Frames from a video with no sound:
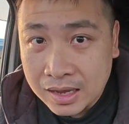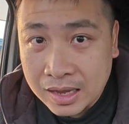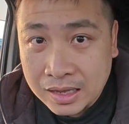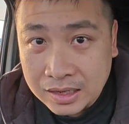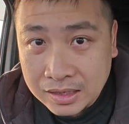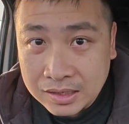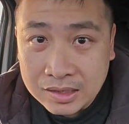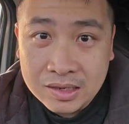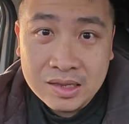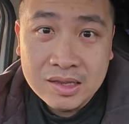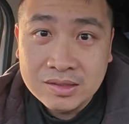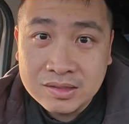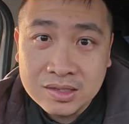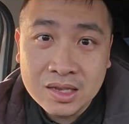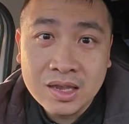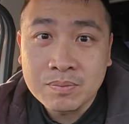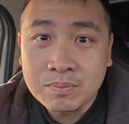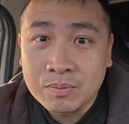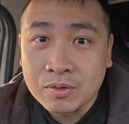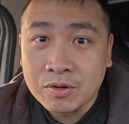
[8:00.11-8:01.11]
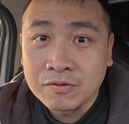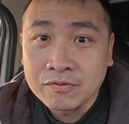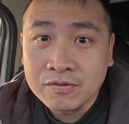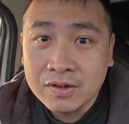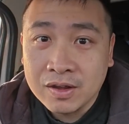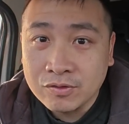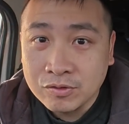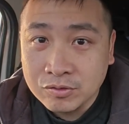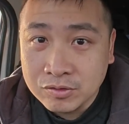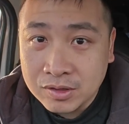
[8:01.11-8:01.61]
at least
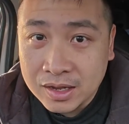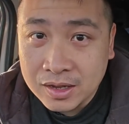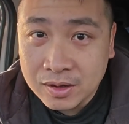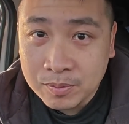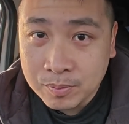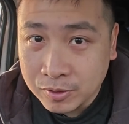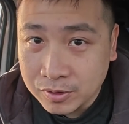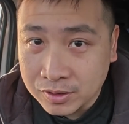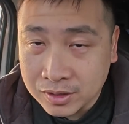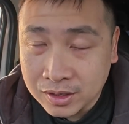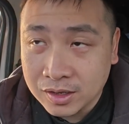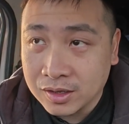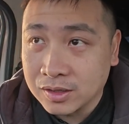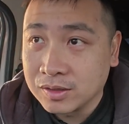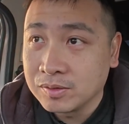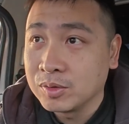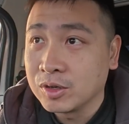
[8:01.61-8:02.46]
8.5 to 9.10